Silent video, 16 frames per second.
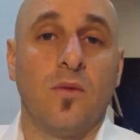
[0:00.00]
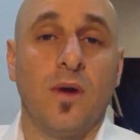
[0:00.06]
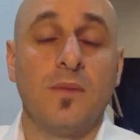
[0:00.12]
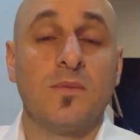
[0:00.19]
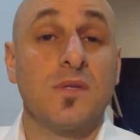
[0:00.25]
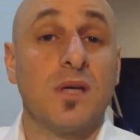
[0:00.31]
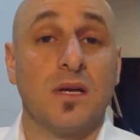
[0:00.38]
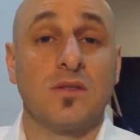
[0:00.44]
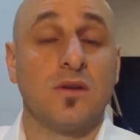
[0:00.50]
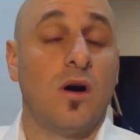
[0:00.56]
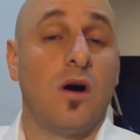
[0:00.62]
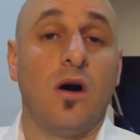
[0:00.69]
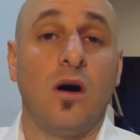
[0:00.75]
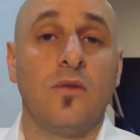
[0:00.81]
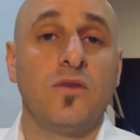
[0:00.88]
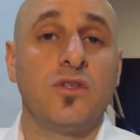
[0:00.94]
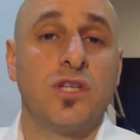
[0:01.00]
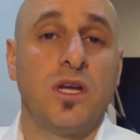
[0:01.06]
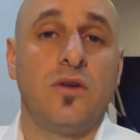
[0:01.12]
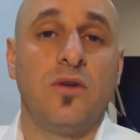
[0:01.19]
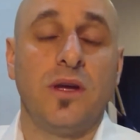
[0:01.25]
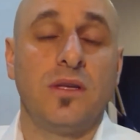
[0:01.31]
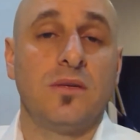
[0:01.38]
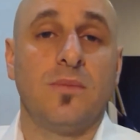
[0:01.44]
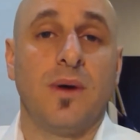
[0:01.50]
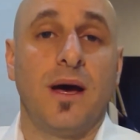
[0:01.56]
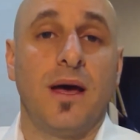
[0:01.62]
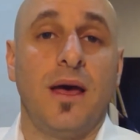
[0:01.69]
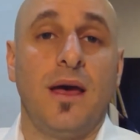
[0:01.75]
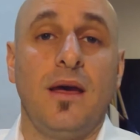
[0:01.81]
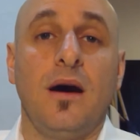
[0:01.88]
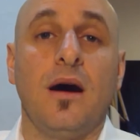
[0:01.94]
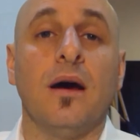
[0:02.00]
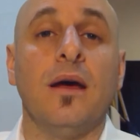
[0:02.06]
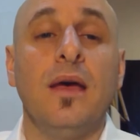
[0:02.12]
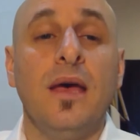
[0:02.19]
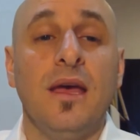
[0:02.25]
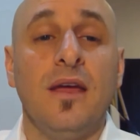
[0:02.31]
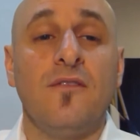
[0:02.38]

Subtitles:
websites are often generated by AI.